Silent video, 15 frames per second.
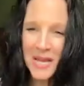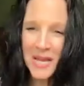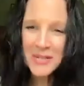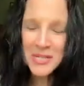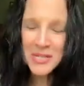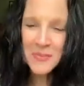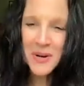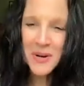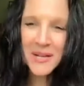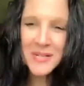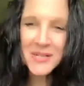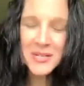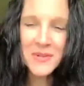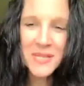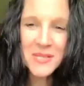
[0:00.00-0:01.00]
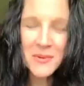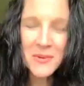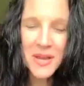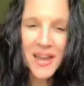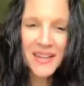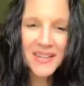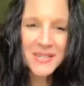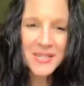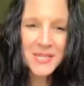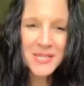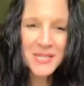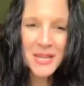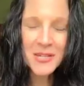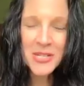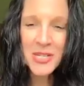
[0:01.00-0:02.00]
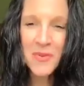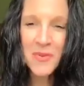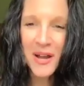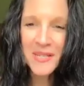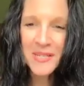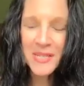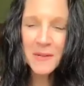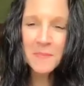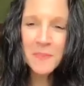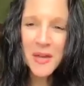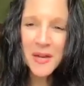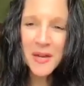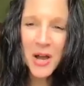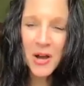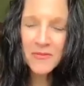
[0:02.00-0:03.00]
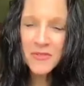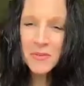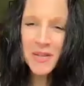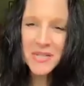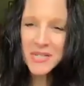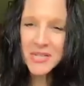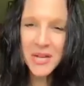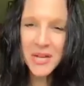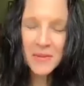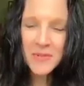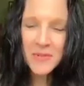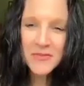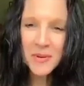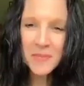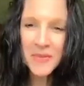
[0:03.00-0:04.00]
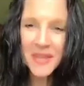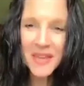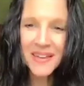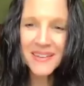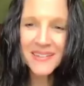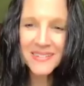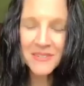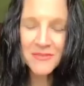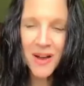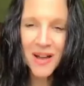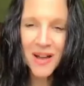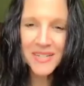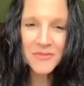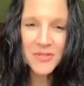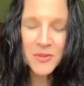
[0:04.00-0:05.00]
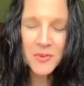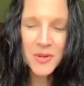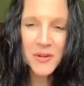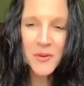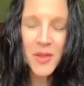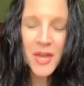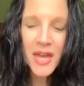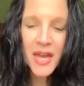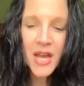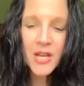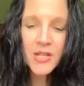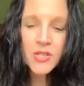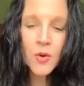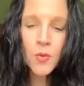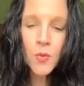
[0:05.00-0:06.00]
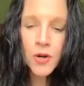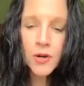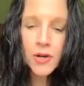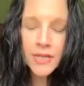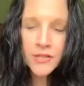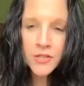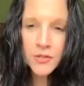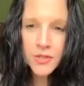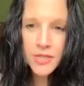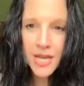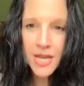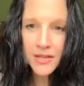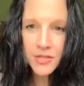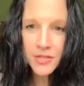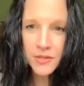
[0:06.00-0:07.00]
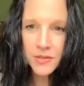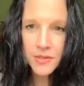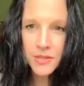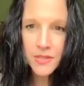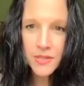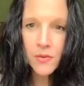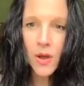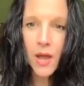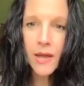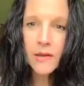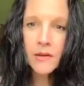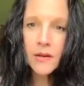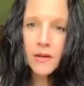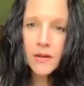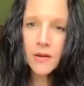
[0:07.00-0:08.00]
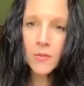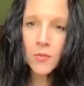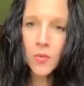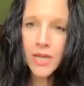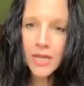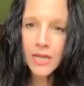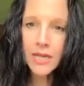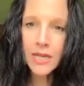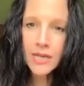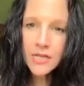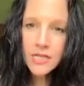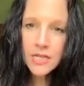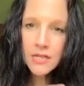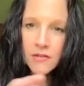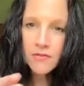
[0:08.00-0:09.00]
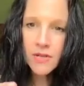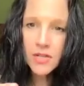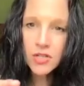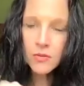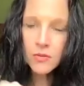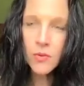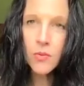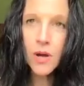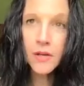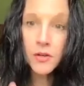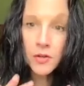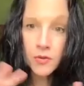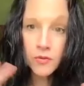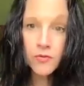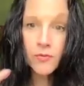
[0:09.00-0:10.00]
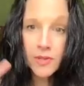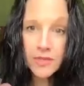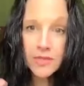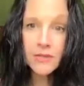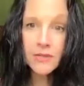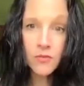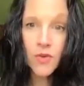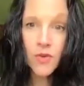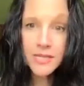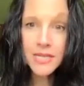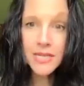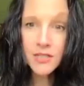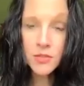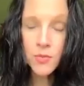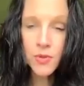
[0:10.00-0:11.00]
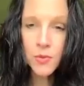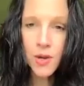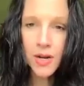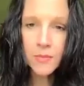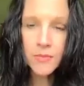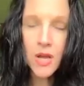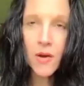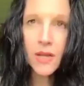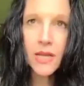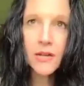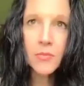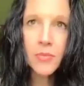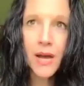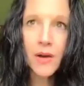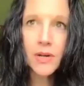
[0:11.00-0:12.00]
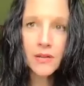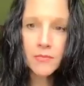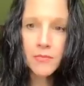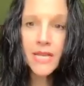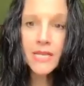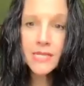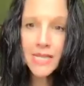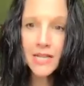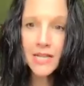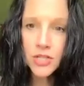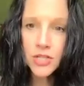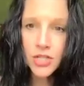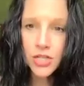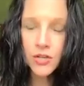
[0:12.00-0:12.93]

That's just what I do. It's okay. It's just energy rising, a confirmation coming from the divine, if you will. So we're intercessors. And we, each individual one who is in resonance with what I'm talking about, it makes sense to